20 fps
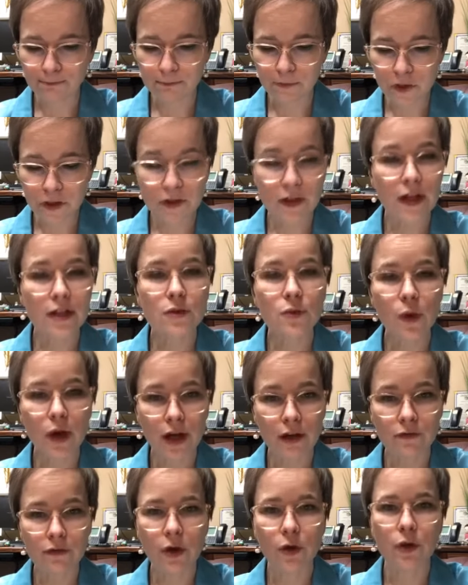So that's why
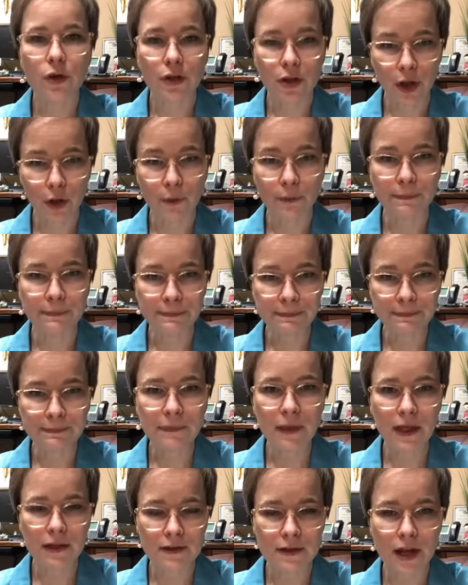I voted no,
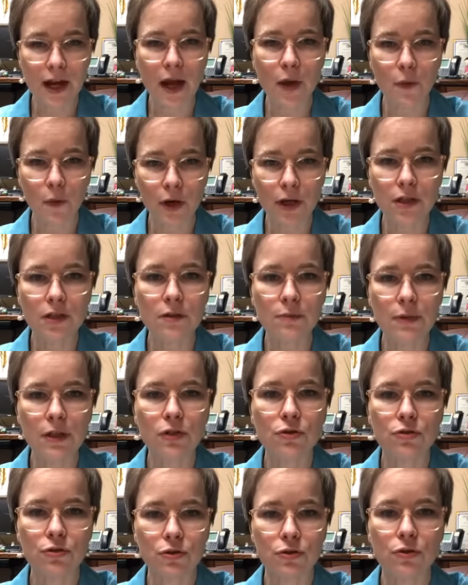is that I wanted to be
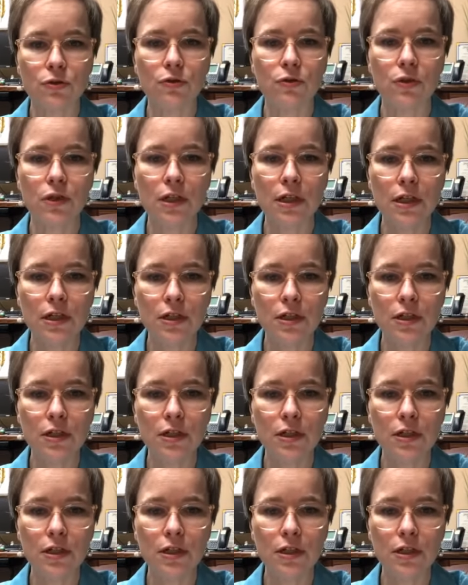true